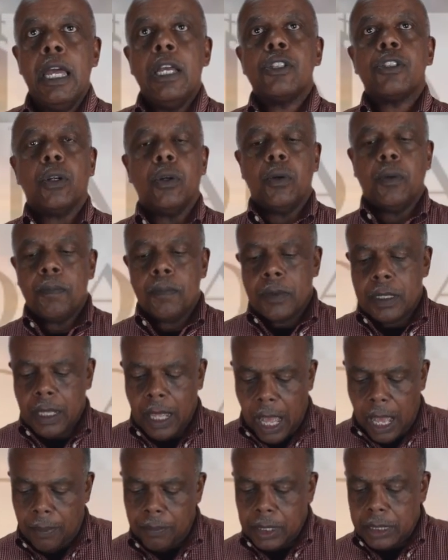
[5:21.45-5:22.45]
So
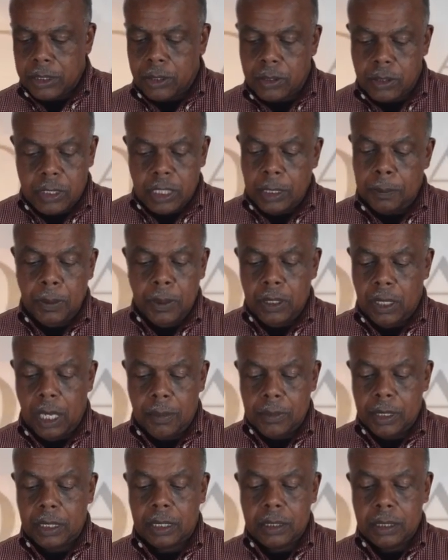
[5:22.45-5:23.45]
I'm the CPU,
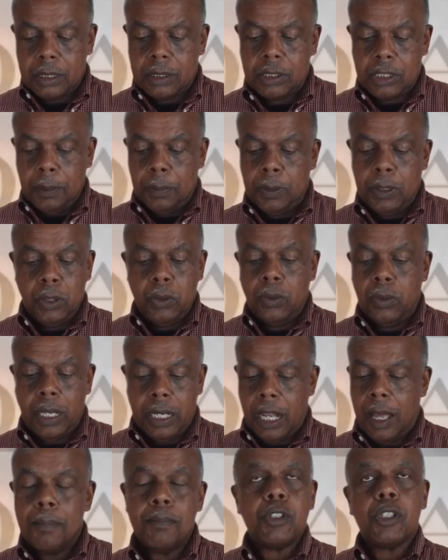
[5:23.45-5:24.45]
I'm the, the CPU,
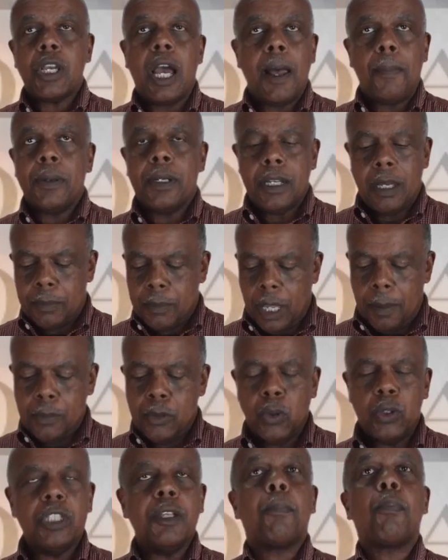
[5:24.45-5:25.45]
and I'm chopping, I'm, I'm
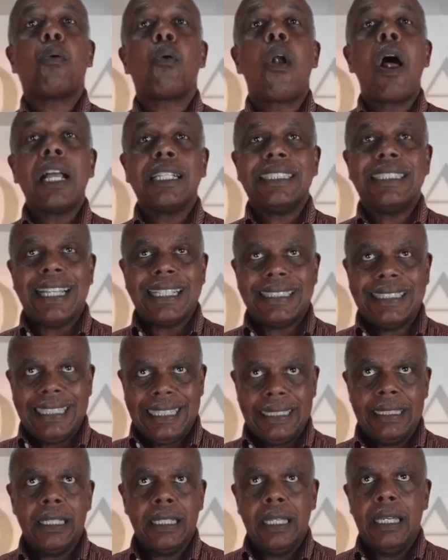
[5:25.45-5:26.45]
doing the
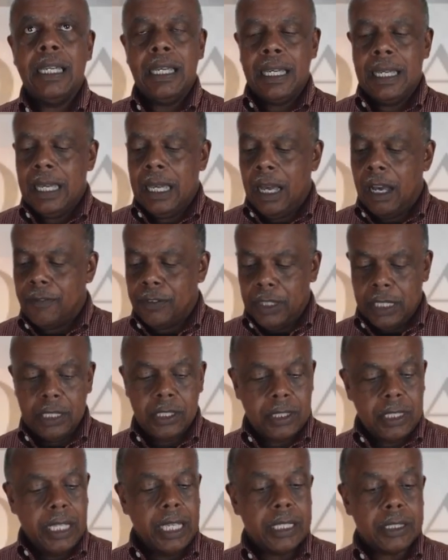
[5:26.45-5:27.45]
processing of
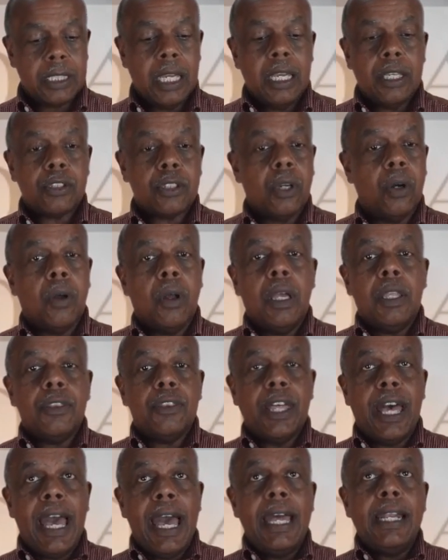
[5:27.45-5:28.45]
these things. So
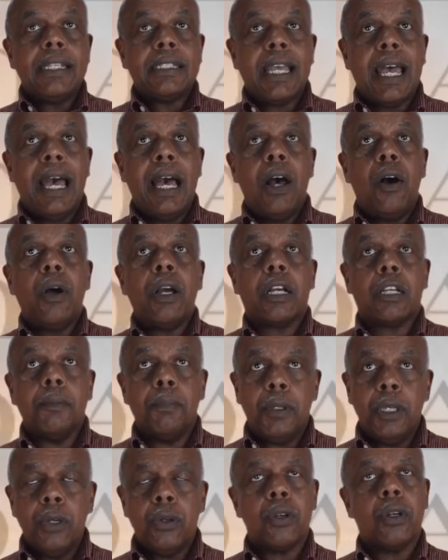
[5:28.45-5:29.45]
that is how a
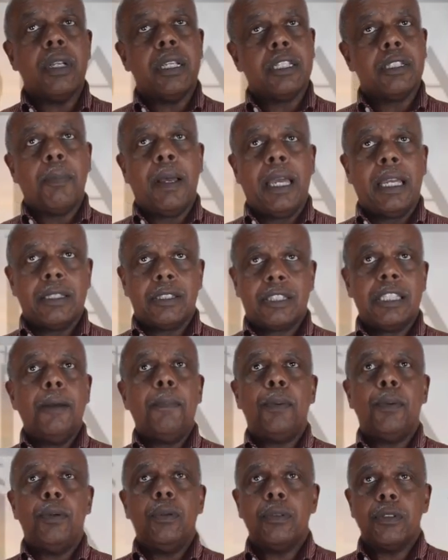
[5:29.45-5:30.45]
computer, that's my
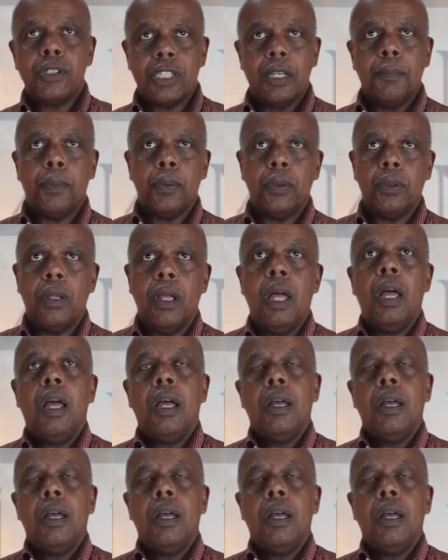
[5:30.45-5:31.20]
simple, simple